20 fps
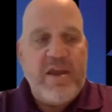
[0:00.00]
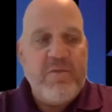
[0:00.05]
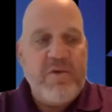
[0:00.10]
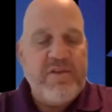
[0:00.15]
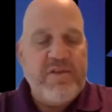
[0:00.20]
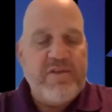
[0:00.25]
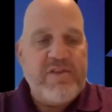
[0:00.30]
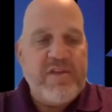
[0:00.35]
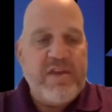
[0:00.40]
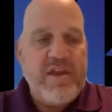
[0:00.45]

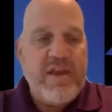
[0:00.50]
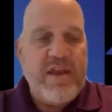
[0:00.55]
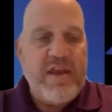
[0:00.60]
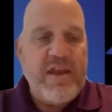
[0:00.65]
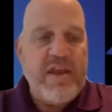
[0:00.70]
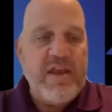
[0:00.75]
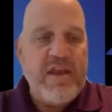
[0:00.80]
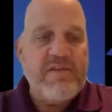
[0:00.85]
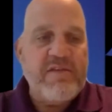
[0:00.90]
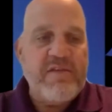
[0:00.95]
was the
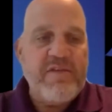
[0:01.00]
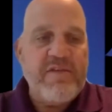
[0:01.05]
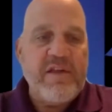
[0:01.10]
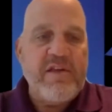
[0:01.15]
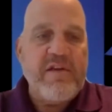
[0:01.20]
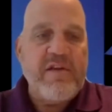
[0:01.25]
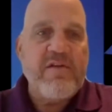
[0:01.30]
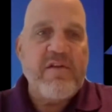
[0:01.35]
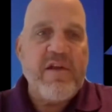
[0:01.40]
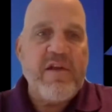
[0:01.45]
ease of
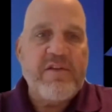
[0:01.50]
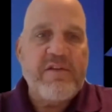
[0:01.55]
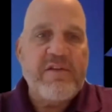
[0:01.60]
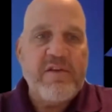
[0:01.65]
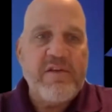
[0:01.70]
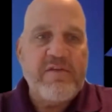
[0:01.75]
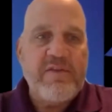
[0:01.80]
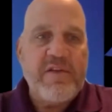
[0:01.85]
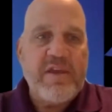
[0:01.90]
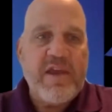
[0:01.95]

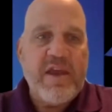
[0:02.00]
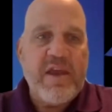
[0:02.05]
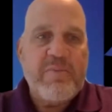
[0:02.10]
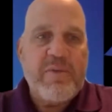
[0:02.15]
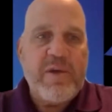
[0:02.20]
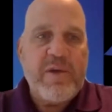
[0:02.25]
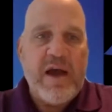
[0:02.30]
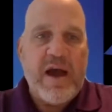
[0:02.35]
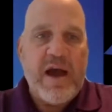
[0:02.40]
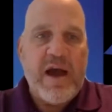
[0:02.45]
integration of the
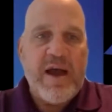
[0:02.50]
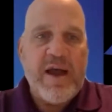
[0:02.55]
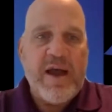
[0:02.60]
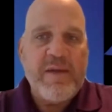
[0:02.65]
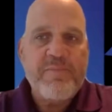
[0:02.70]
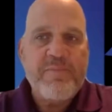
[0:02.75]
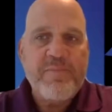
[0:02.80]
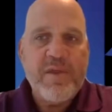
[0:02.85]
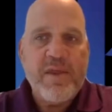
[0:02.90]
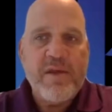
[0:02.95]

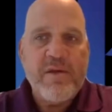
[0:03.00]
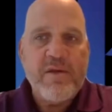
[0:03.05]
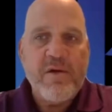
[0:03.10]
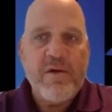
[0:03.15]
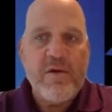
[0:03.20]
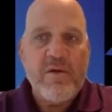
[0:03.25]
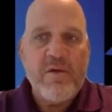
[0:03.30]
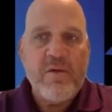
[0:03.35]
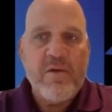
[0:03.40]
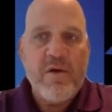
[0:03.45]
API,
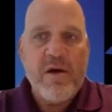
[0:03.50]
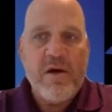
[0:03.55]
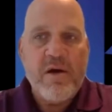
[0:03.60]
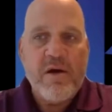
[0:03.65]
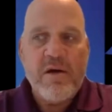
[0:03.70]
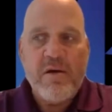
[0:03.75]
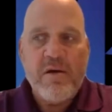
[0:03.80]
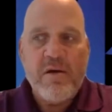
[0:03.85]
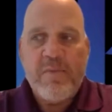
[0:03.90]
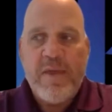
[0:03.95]

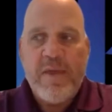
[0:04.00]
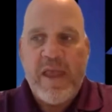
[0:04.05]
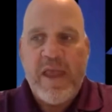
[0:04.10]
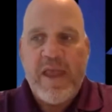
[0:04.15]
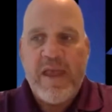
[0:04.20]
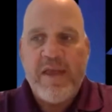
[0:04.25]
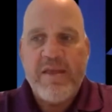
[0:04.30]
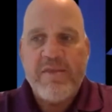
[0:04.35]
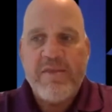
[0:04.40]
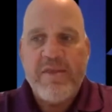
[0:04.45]

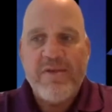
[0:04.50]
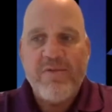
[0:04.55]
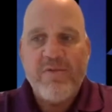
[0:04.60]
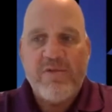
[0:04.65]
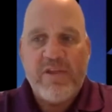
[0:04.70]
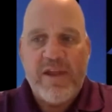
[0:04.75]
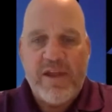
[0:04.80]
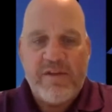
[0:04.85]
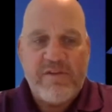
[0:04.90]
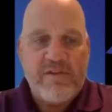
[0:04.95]
and the
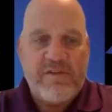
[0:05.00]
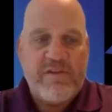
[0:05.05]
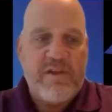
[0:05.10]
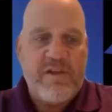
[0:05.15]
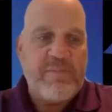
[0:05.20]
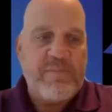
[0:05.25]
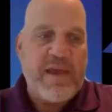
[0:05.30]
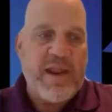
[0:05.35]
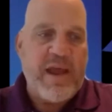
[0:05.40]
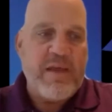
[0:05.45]

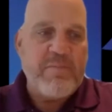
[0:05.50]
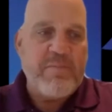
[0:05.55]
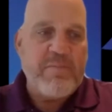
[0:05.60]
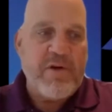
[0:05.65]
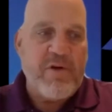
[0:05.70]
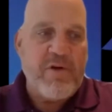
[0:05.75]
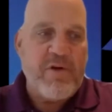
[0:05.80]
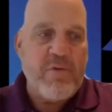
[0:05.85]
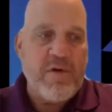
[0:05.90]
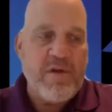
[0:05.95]
relationship that I
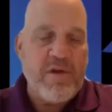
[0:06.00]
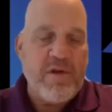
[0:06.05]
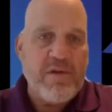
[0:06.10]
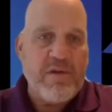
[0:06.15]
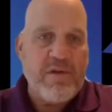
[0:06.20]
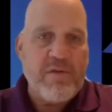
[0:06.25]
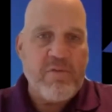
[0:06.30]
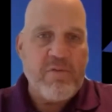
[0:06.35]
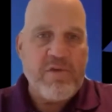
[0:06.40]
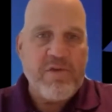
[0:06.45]
built
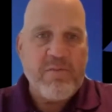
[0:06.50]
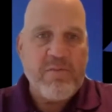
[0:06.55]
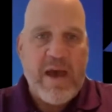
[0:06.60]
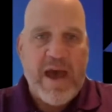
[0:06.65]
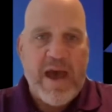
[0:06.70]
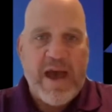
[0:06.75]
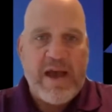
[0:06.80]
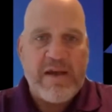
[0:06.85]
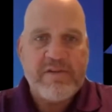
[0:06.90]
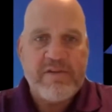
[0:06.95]
with
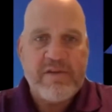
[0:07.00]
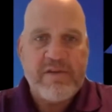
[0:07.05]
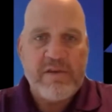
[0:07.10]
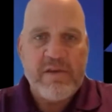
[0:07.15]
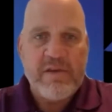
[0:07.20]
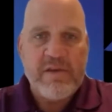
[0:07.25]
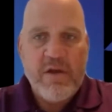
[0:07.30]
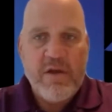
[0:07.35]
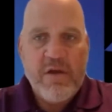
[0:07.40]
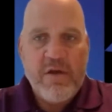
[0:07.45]
Max
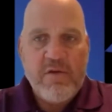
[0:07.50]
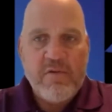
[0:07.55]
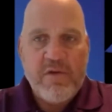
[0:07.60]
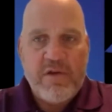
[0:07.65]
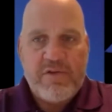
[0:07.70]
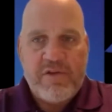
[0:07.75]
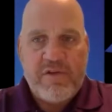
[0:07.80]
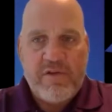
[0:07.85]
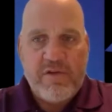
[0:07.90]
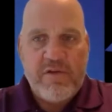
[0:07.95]
and
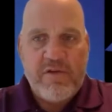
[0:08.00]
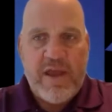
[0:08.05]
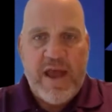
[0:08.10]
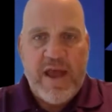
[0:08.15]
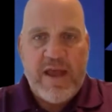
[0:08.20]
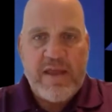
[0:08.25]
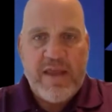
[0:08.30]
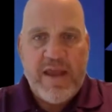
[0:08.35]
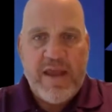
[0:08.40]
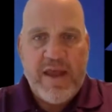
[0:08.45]
Richard
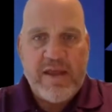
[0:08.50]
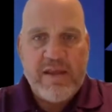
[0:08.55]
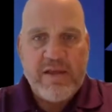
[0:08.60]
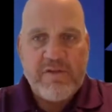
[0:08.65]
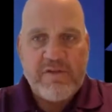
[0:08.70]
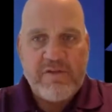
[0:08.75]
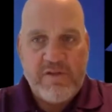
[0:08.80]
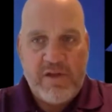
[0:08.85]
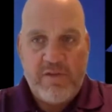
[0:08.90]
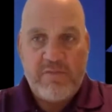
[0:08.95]
at
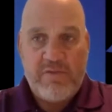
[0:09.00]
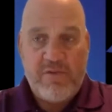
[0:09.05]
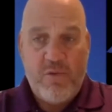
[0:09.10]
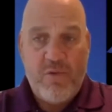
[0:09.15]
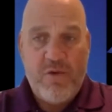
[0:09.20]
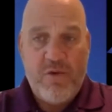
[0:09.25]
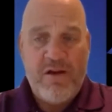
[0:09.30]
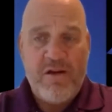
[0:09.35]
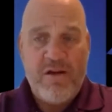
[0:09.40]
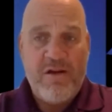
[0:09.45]
Extreme, to
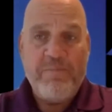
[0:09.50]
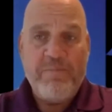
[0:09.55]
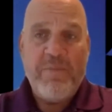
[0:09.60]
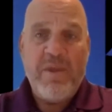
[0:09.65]
where,